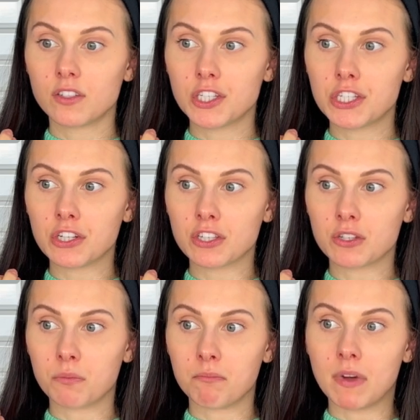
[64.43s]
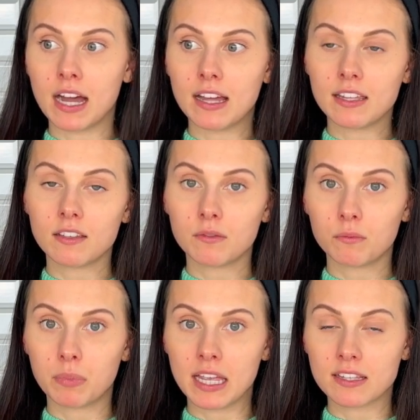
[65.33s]
just my
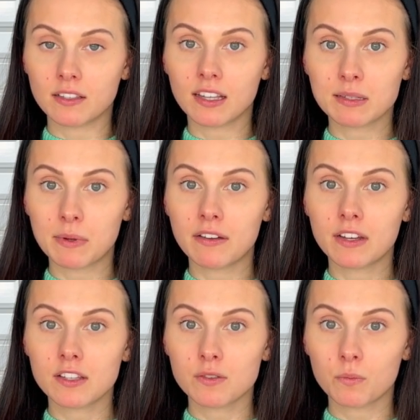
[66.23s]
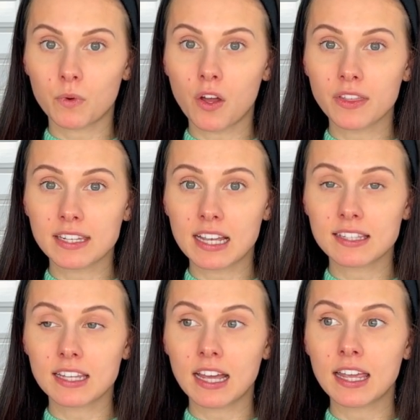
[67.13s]
personal experience on the test
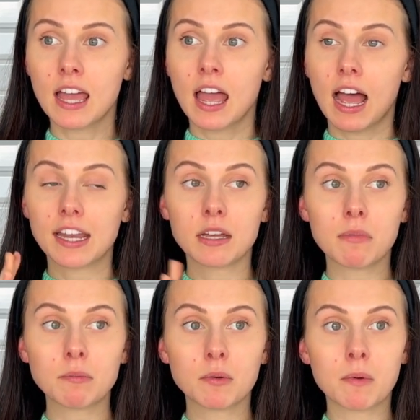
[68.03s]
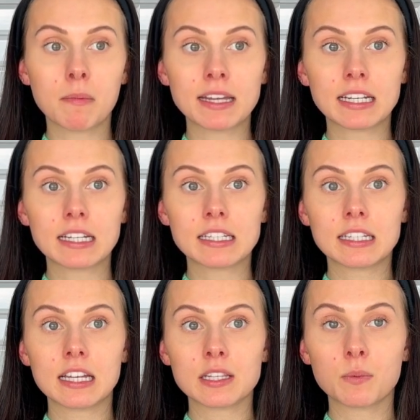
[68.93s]
day. I know my mum and my dad did
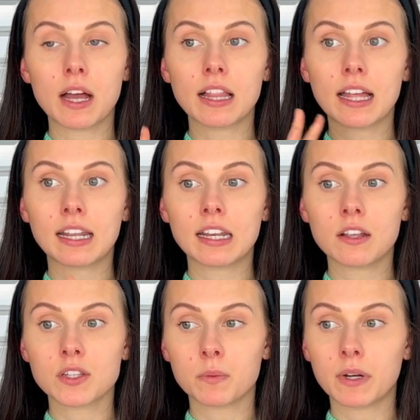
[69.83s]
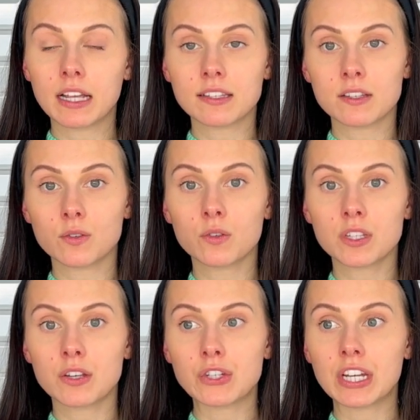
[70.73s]
it as well, and I know someone else that's also
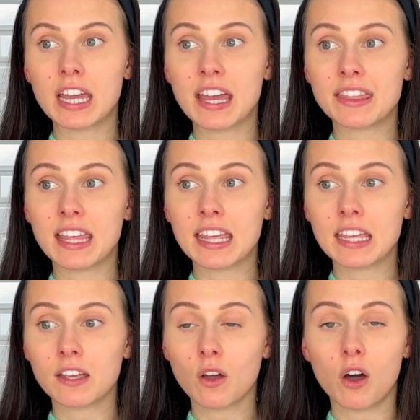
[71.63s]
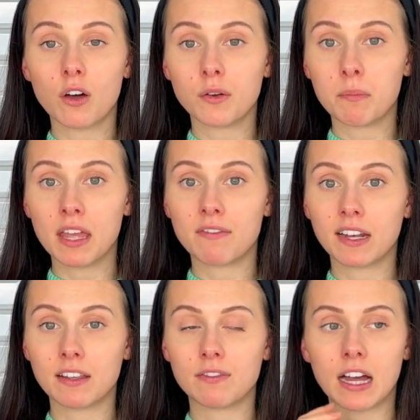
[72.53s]
done it and they got on
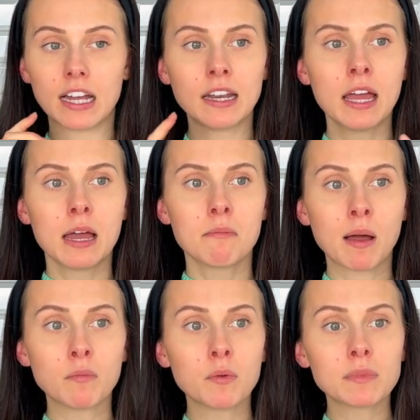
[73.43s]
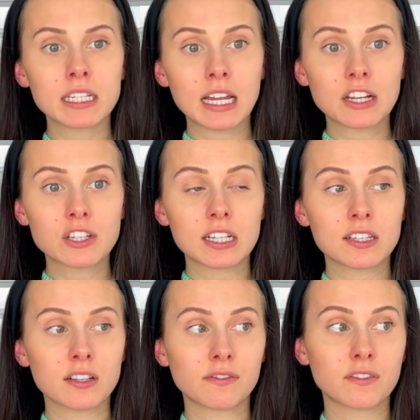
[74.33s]
perfectly fine. My mum did actually
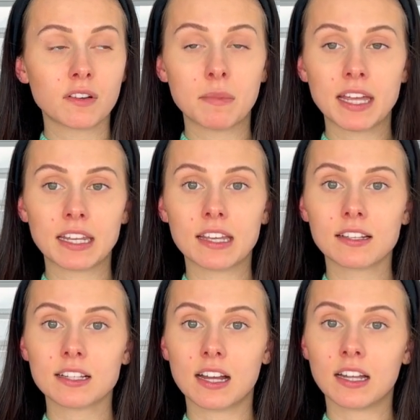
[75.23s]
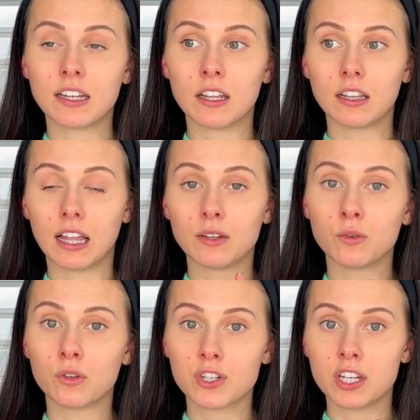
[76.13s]
suffer from headaches and like
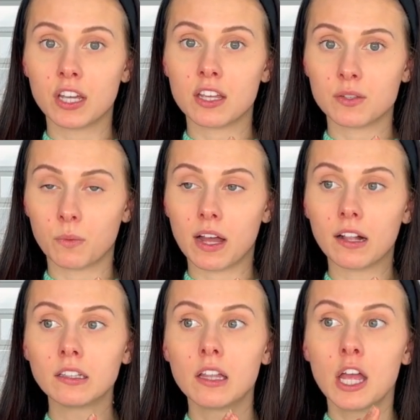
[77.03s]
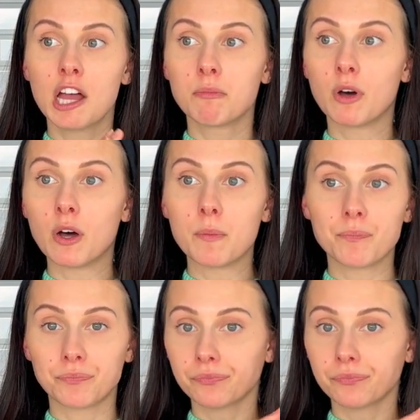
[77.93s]
nausea as well, but